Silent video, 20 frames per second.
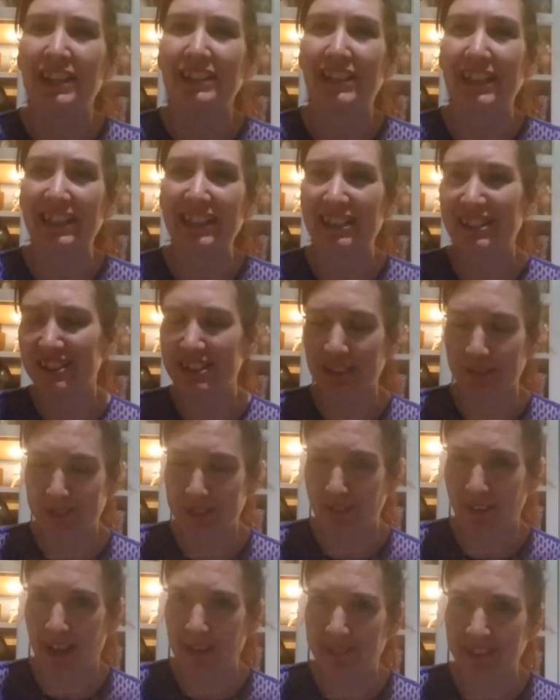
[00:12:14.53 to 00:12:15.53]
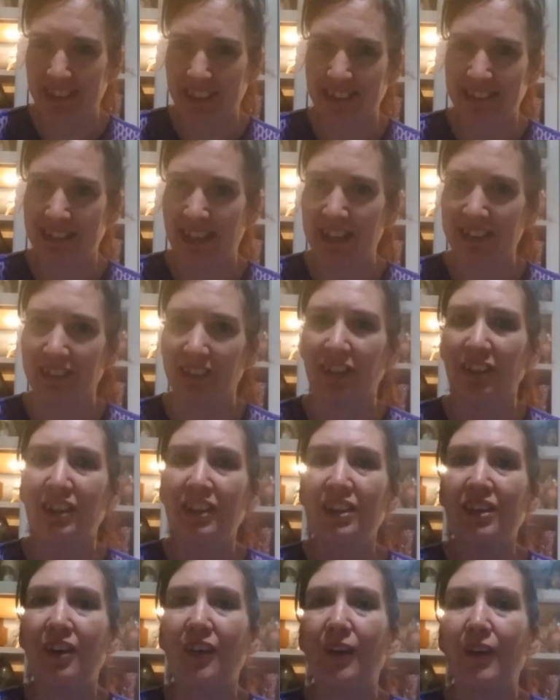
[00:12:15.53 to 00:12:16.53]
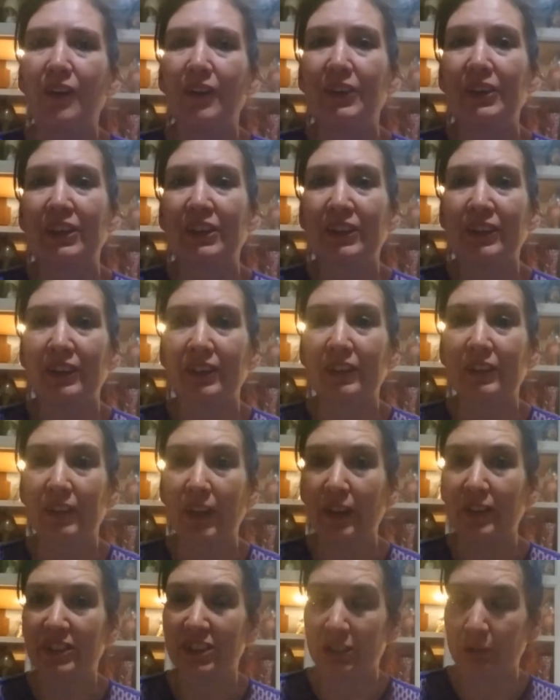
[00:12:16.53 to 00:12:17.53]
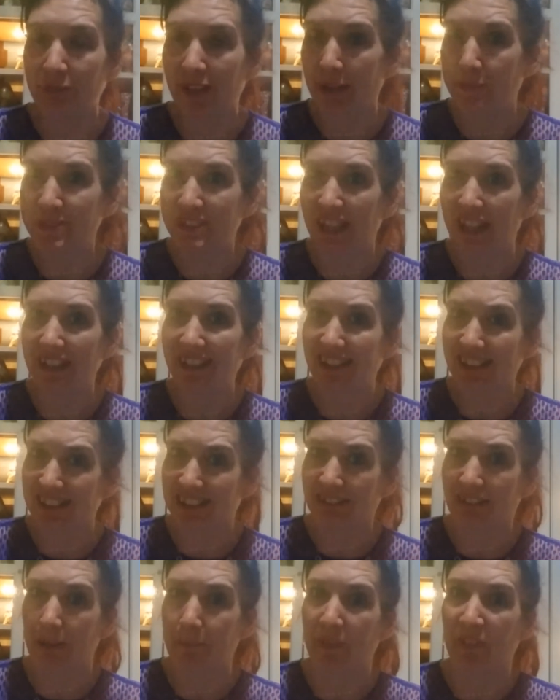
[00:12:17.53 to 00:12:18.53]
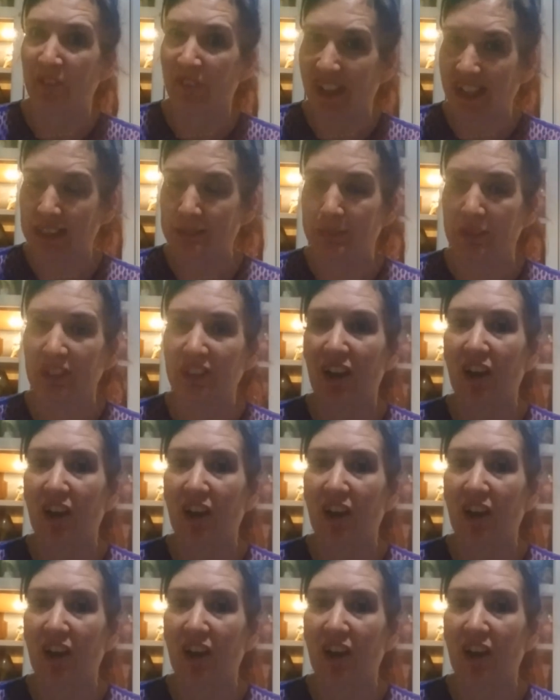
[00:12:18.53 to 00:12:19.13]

Then you can subscribe to this channel, or you can go to the website, Instagram or Facebook.